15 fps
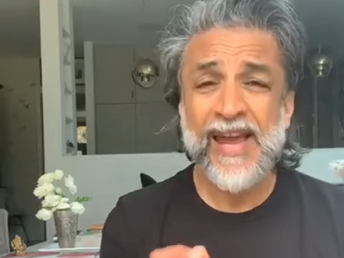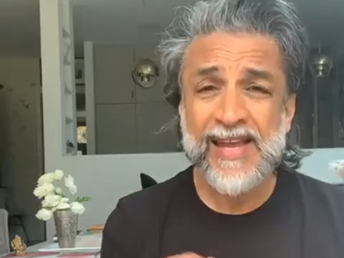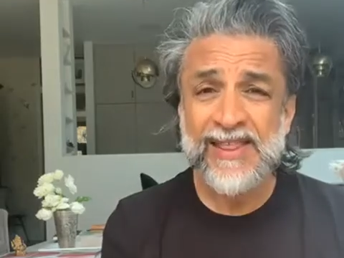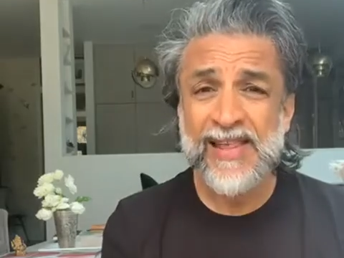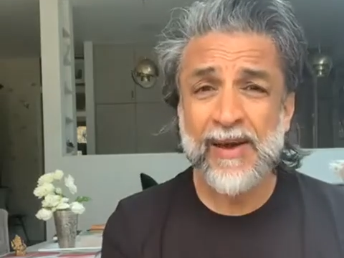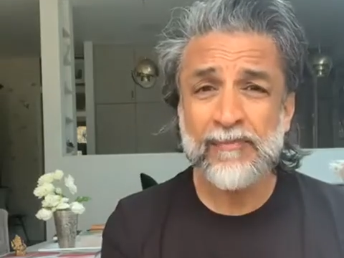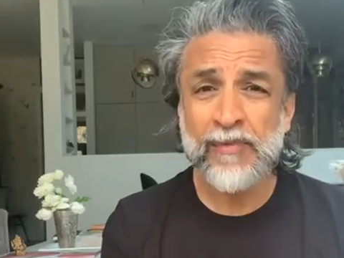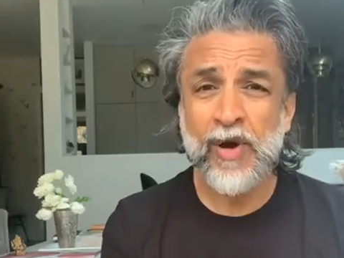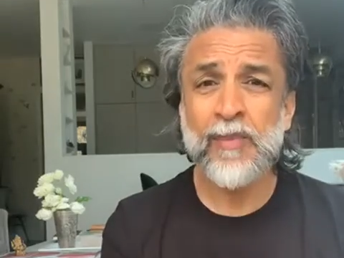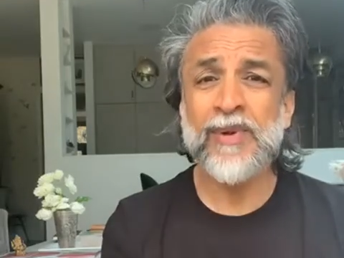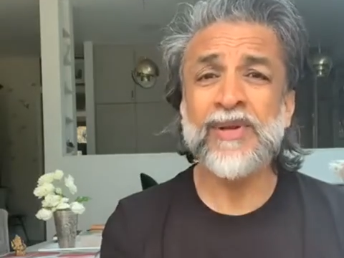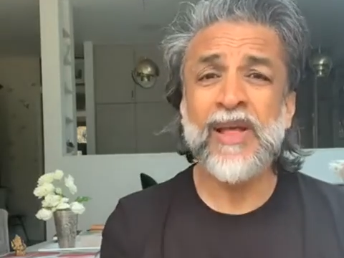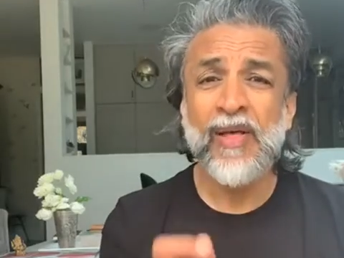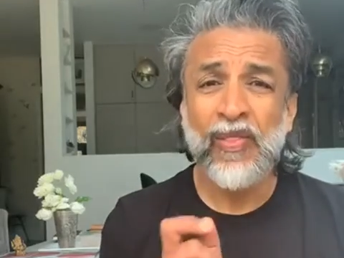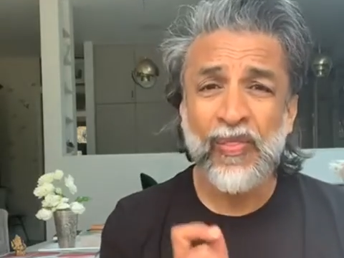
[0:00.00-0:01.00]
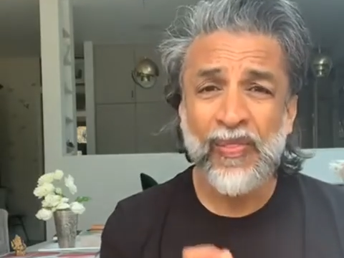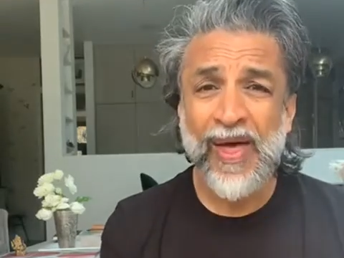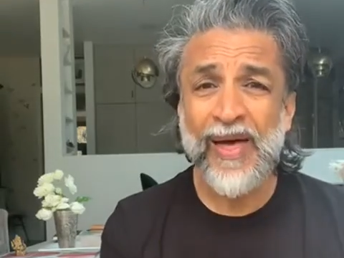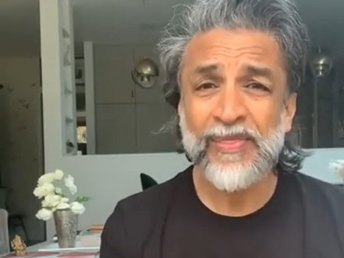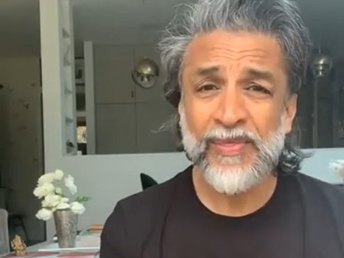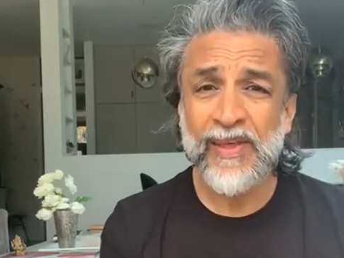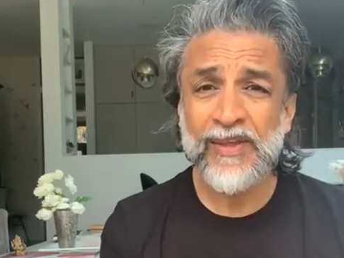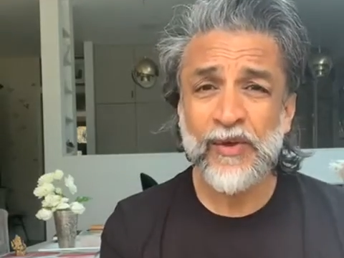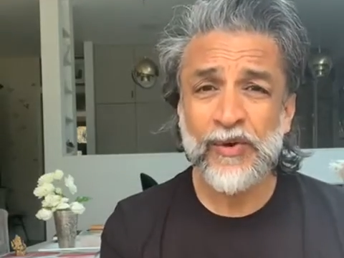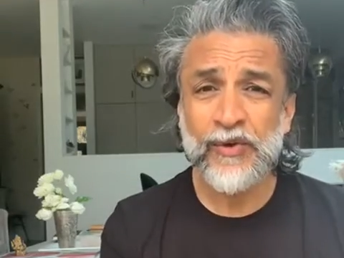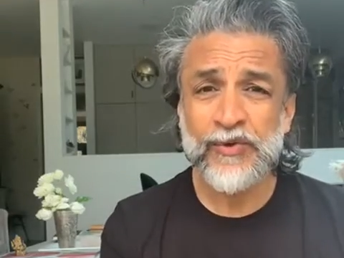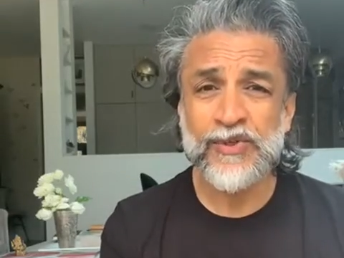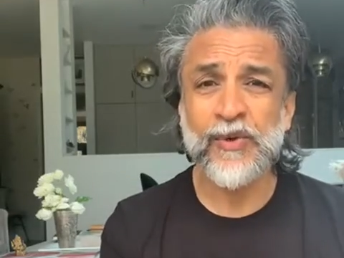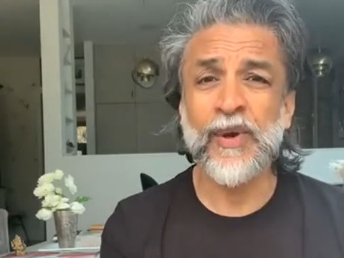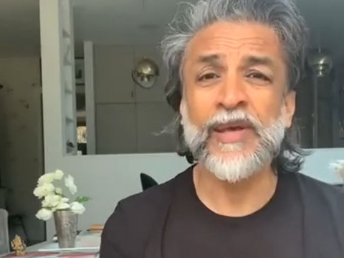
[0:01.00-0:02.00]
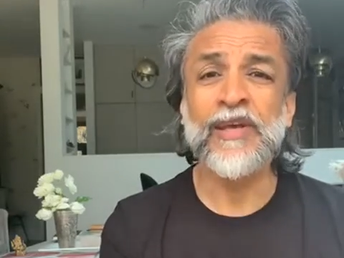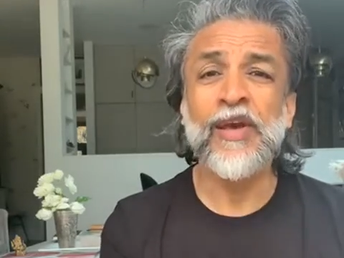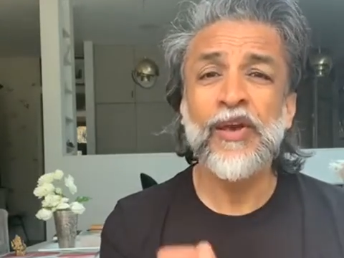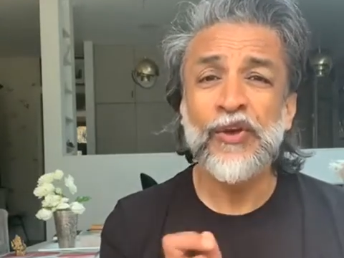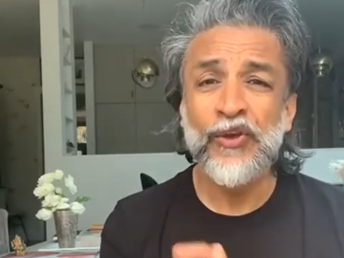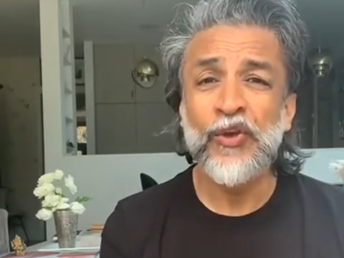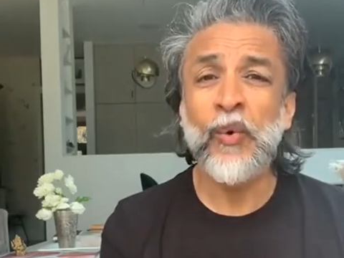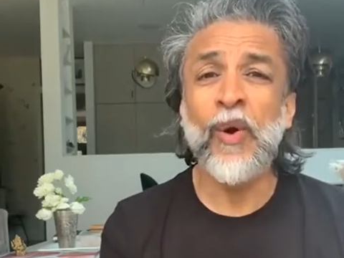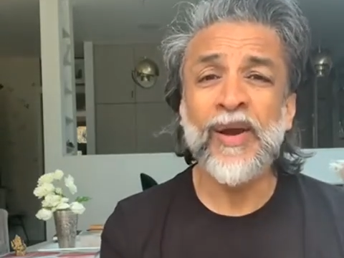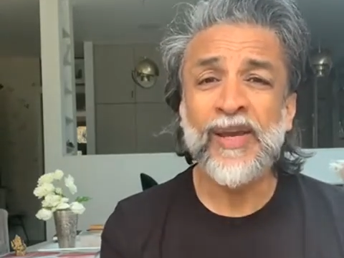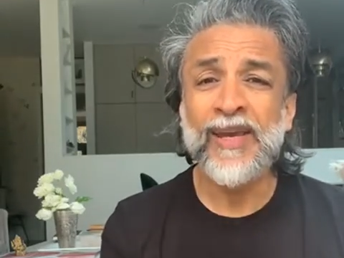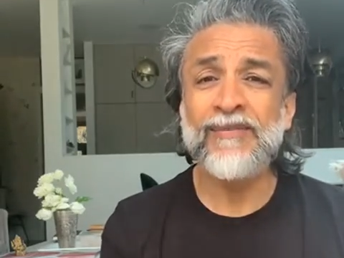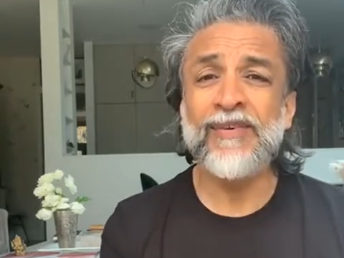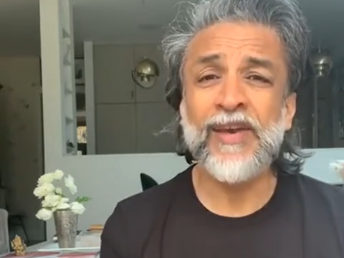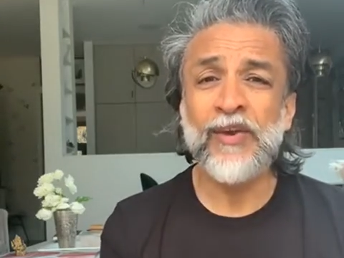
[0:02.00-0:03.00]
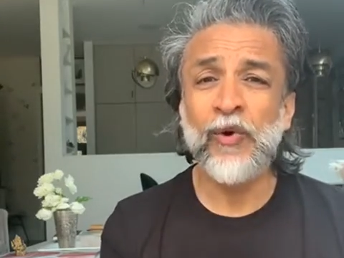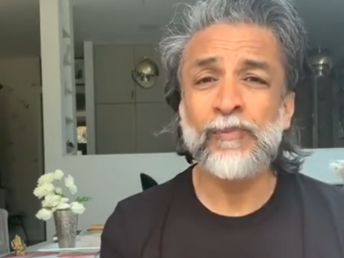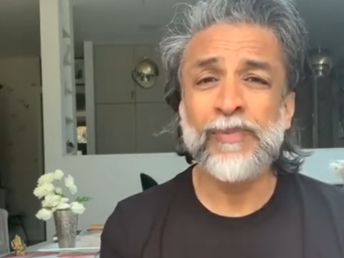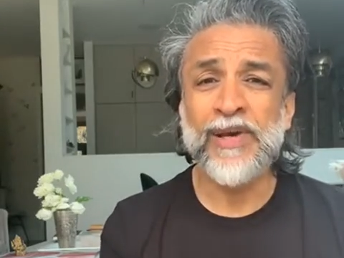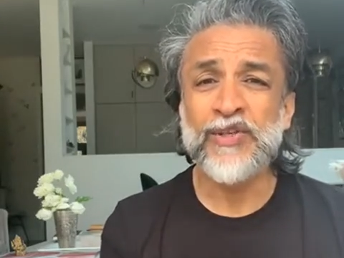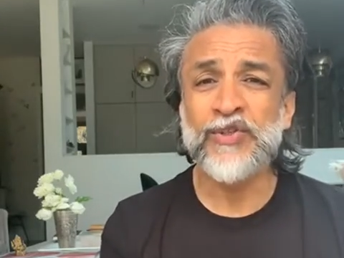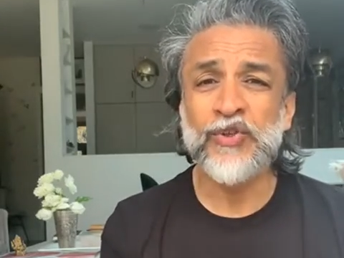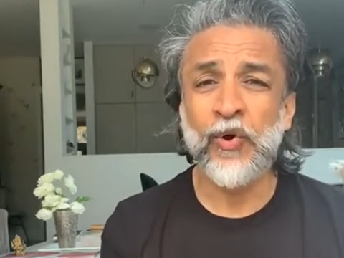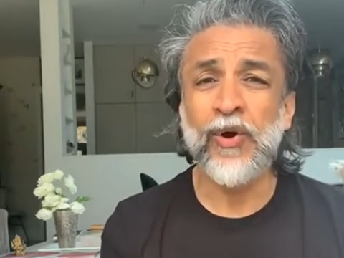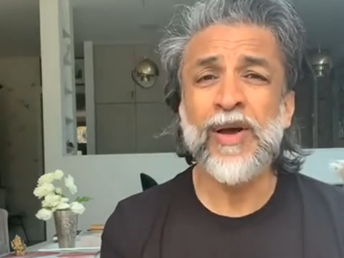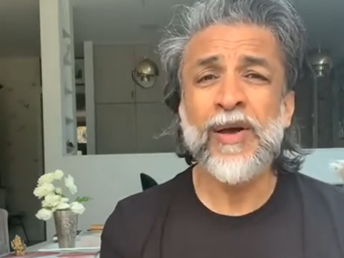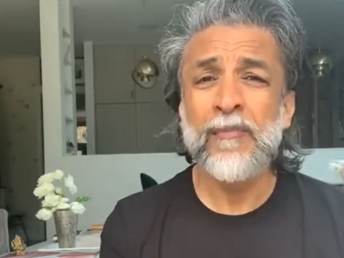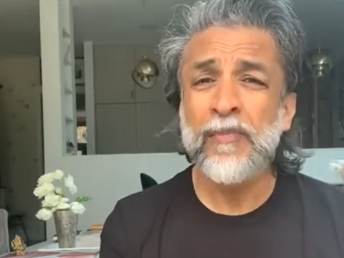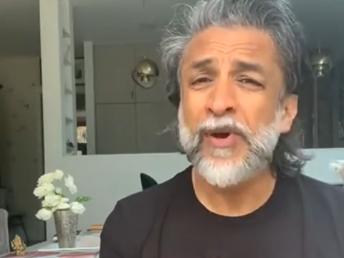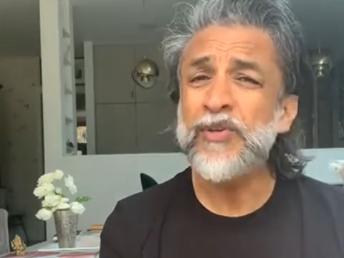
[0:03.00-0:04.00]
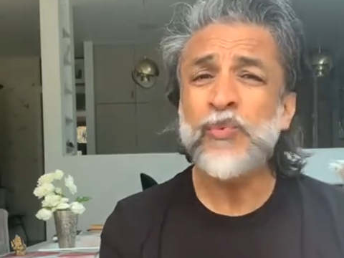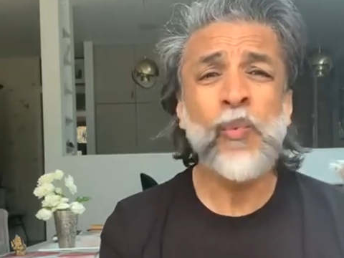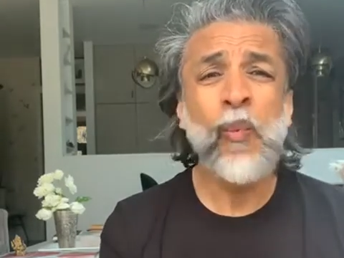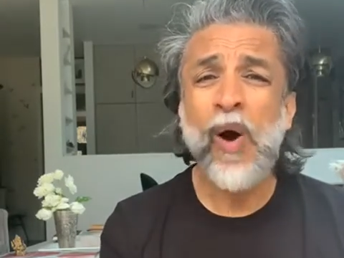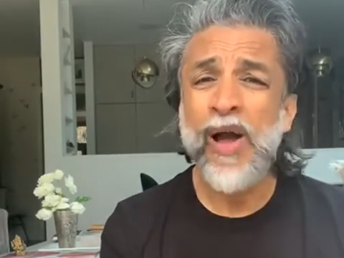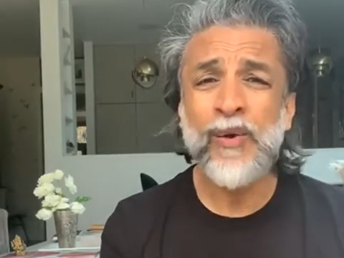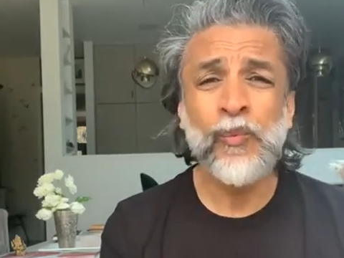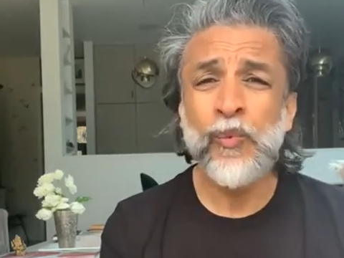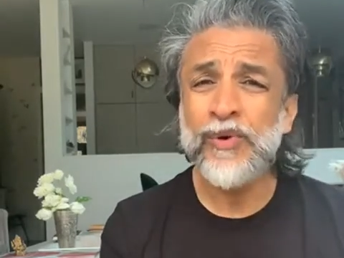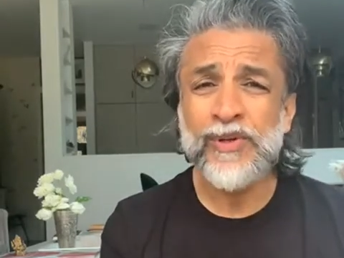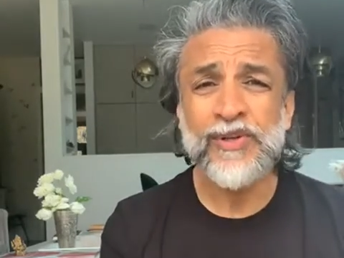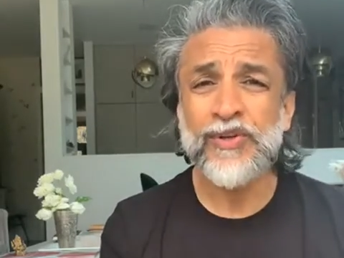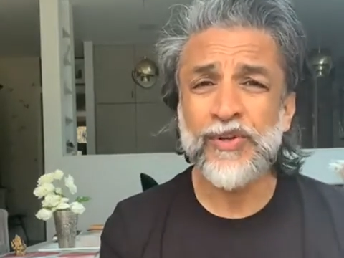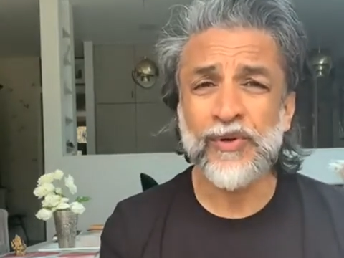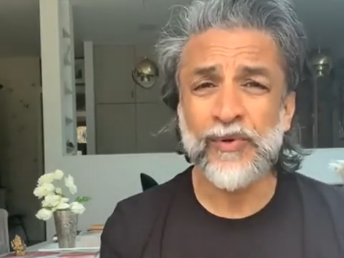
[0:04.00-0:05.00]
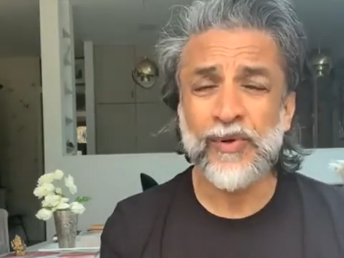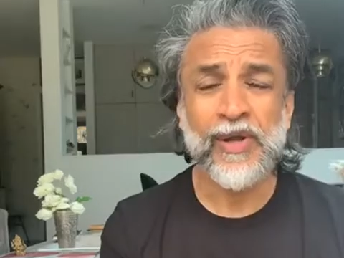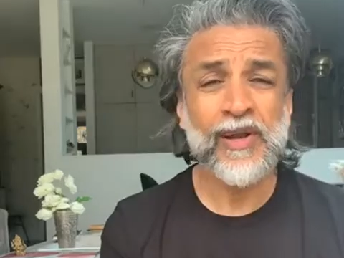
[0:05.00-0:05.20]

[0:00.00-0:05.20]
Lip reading: in that moment, that thing that you're doing, you are giving it your best shot. Because why wouldn't you?